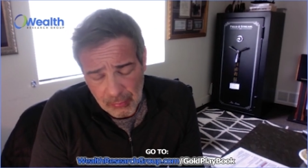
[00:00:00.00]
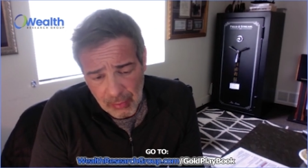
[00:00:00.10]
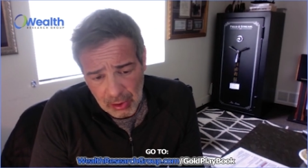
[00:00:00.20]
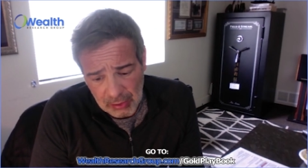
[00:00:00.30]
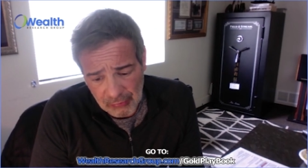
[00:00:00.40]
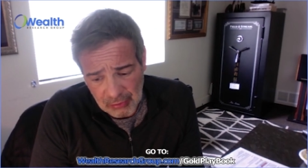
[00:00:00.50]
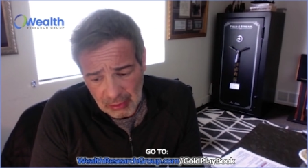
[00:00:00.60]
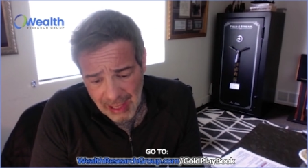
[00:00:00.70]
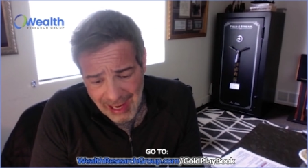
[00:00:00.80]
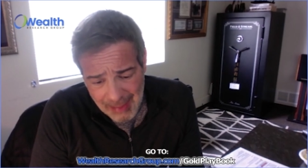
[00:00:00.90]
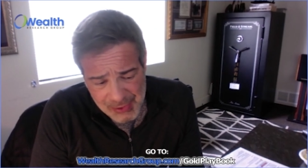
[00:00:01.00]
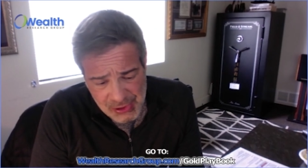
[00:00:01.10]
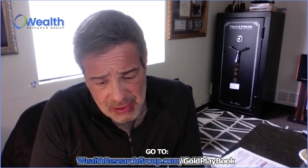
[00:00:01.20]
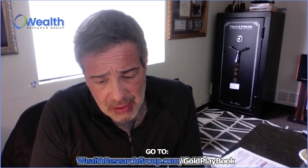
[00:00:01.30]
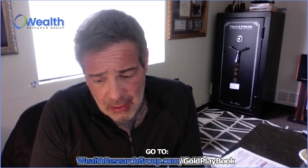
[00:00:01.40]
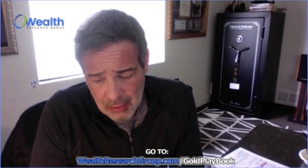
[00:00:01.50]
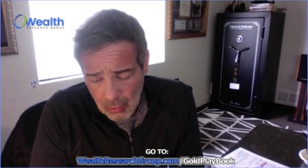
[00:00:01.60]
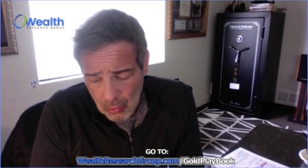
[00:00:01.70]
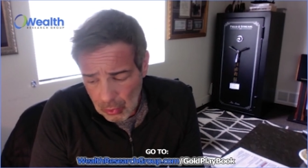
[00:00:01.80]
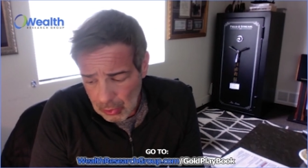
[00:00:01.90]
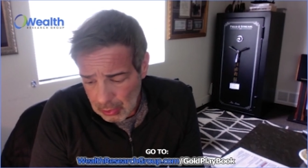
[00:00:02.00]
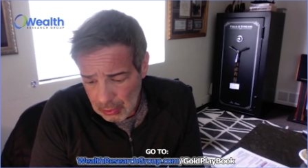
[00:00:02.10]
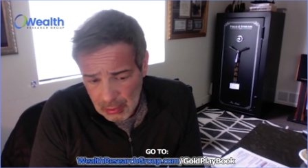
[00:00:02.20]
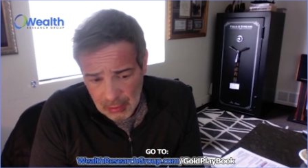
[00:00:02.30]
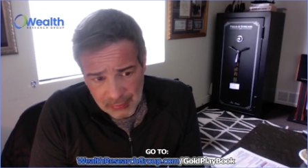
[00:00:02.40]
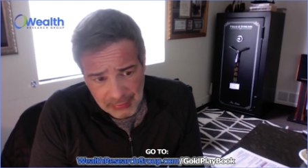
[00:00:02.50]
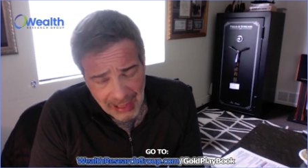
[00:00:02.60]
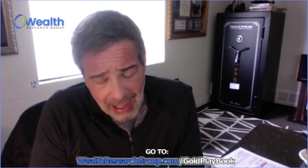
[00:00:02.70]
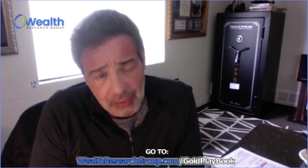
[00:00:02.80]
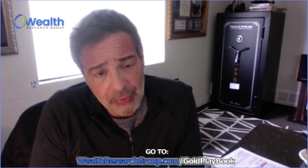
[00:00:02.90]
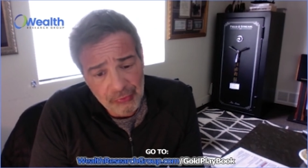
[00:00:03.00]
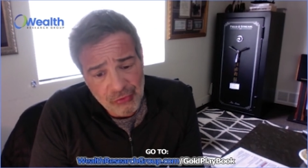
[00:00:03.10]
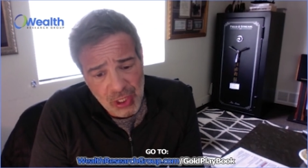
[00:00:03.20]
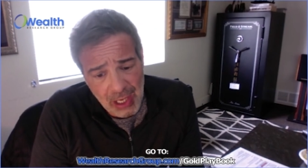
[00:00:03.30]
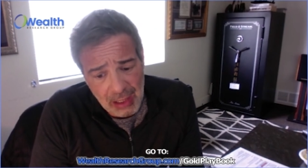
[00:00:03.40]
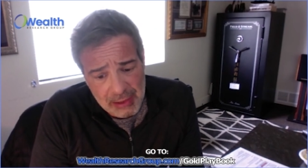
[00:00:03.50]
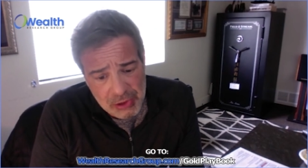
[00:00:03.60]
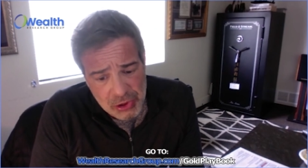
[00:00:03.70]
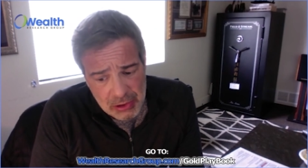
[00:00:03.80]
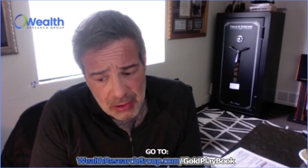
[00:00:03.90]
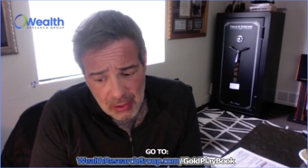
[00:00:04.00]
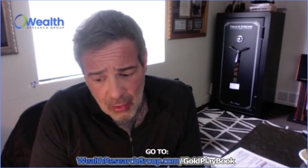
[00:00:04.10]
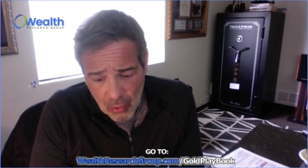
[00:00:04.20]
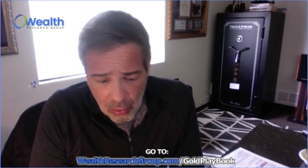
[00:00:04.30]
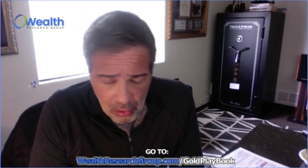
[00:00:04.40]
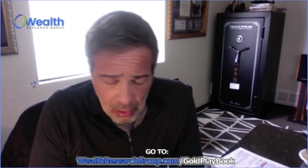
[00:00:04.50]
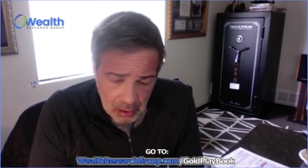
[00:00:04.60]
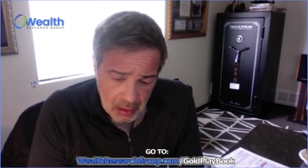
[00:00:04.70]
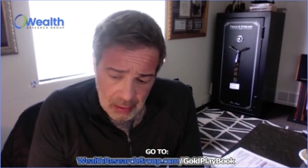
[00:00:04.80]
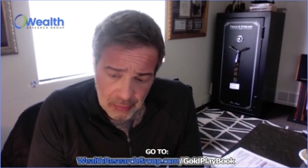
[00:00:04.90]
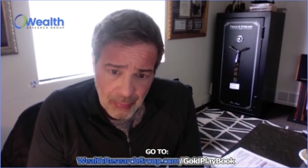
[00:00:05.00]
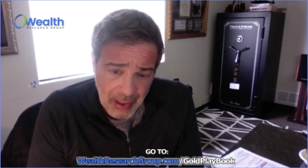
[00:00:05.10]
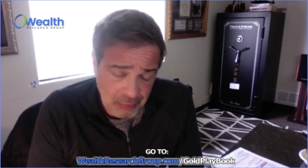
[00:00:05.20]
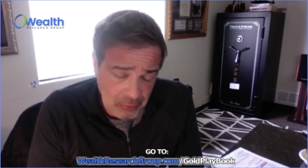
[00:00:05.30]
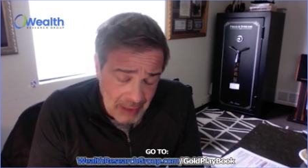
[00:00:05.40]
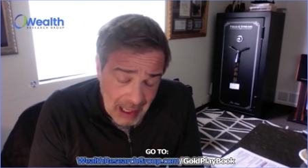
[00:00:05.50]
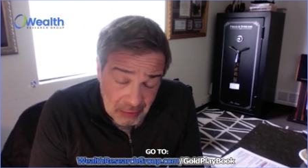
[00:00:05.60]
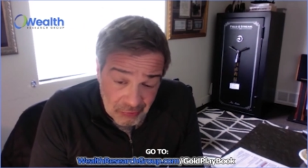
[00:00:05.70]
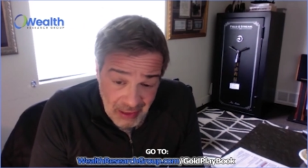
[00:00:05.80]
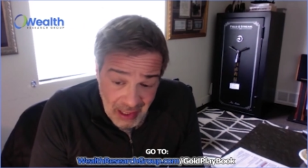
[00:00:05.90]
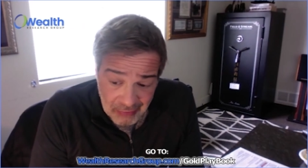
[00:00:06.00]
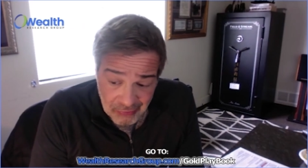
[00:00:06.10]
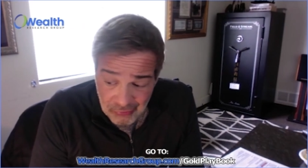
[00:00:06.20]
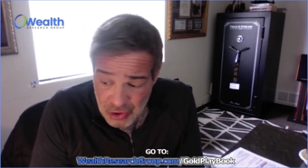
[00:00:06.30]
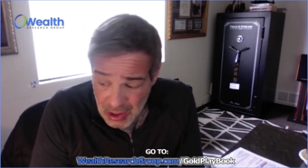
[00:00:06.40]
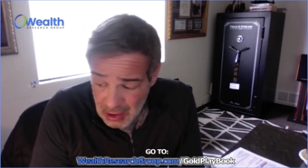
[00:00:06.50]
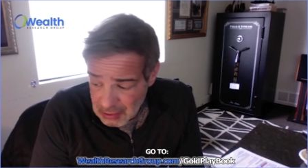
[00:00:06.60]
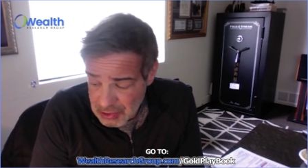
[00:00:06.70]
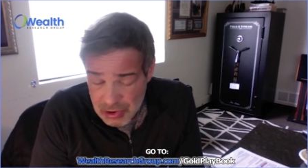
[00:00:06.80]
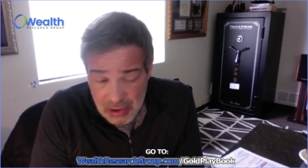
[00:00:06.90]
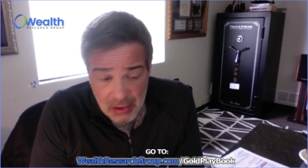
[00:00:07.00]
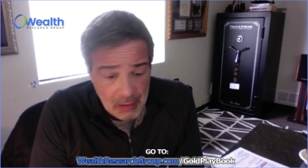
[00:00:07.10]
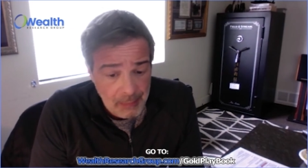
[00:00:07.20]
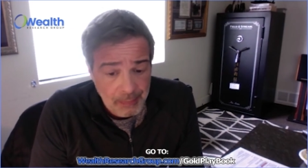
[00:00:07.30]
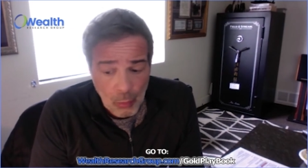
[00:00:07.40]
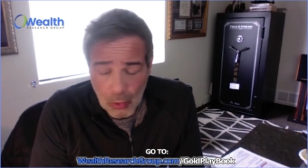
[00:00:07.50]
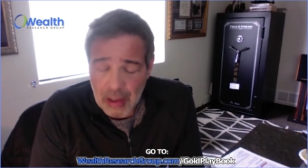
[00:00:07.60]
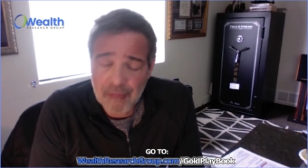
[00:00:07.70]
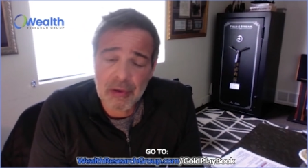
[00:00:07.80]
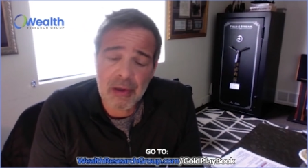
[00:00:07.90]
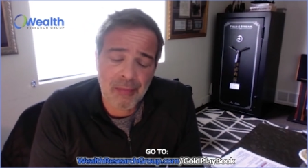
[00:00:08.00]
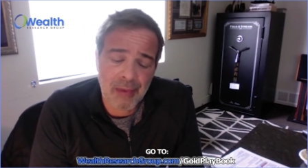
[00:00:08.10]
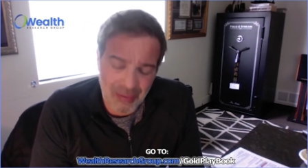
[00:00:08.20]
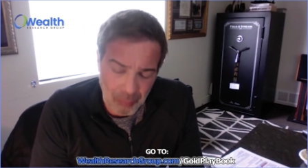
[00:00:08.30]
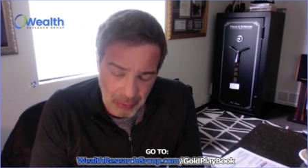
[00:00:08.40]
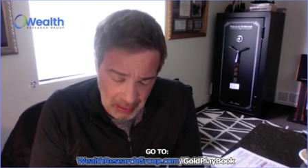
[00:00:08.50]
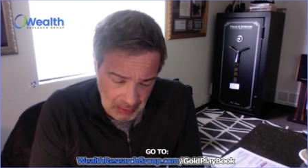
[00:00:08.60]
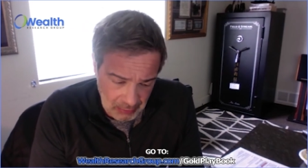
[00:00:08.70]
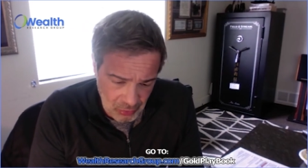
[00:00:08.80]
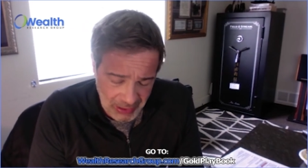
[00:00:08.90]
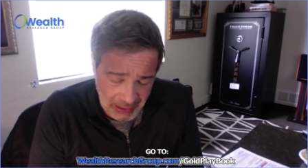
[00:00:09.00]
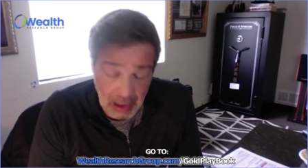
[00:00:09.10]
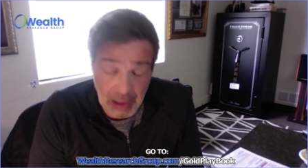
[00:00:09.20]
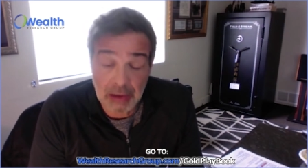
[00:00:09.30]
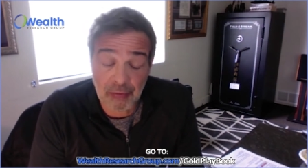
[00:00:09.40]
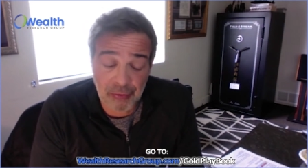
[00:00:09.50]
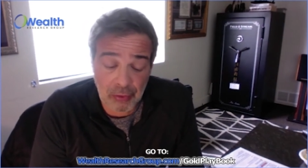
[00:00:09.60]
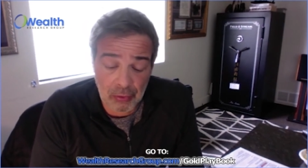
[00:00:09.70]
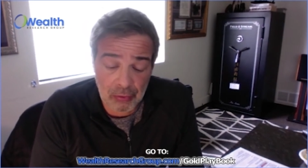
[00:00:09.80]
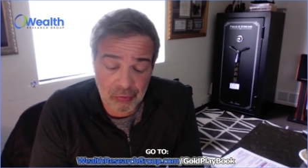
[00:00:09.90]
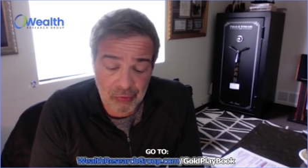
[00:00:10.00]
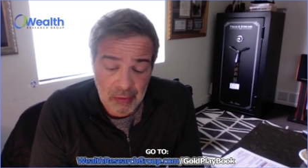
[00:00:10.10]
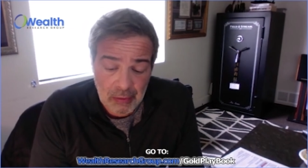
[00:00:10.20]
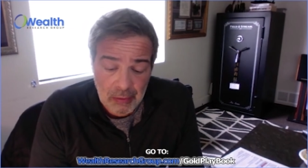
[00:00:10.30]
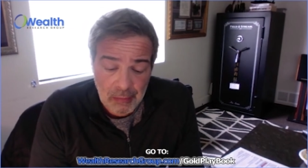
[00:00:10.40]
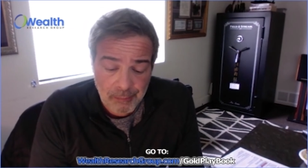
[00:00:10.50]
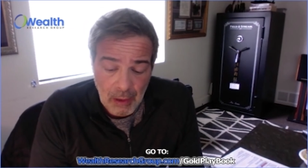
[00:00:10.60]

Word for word: where the markets collapse, or the dollar is challenged, or the petrodollar status is challenged, whatever it may be to ignite the fuse,